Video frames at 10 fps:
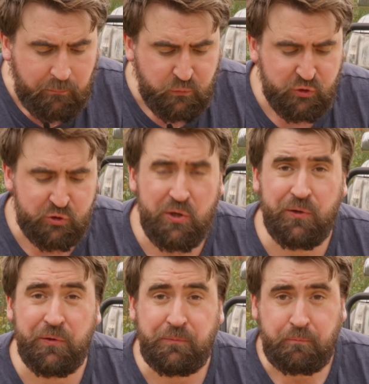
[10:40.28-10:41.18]
Just
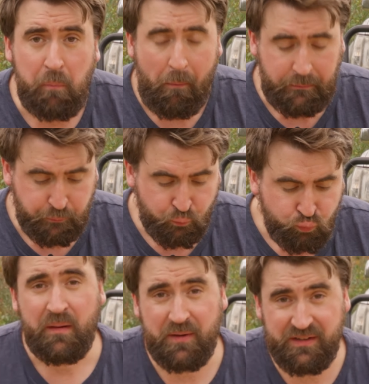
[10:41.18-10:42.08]
so good.
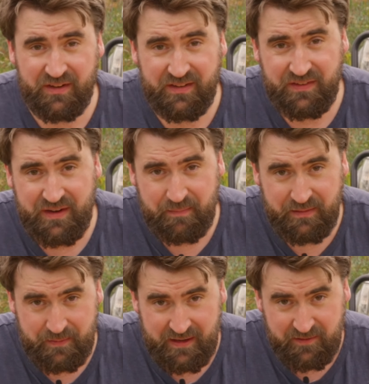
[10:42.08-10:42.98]
By dicing up
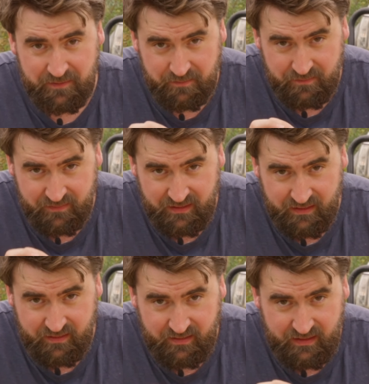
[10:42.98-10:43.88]
the bacon
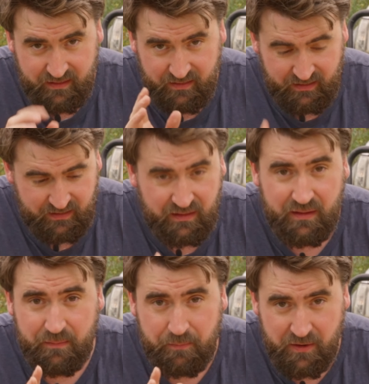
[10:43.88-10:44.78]
in
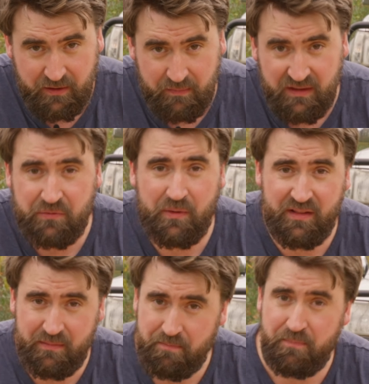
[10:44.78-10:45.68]
the burger mix
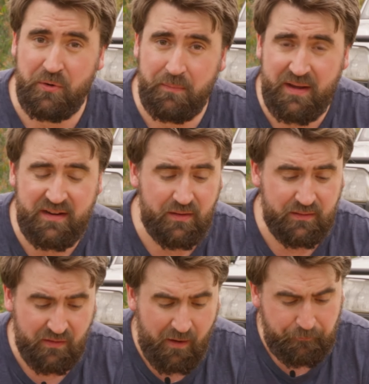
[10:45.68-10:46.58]
rather than putting bacon
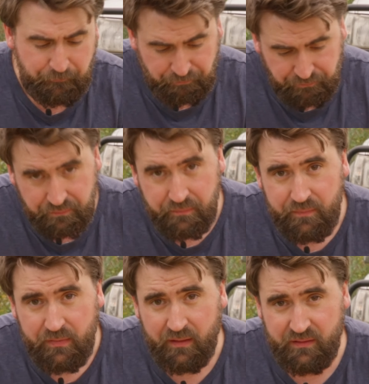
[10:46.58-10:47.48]
on top,
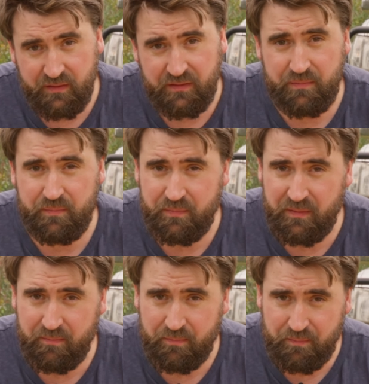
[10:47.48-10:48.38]
just
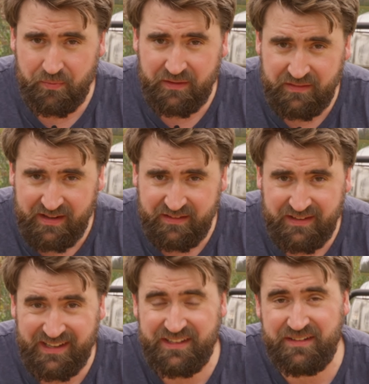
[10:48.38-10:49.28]
brings out
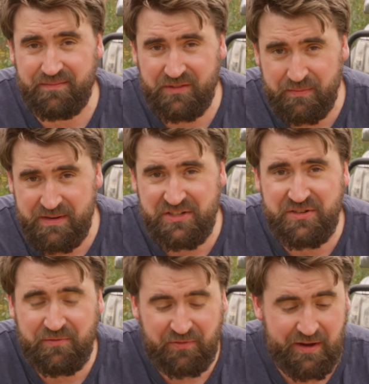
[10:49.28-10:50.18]
this other
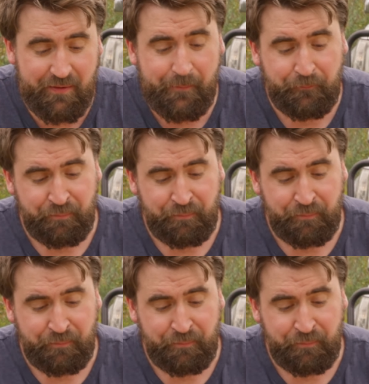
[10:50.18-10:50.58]
dimension of flavour.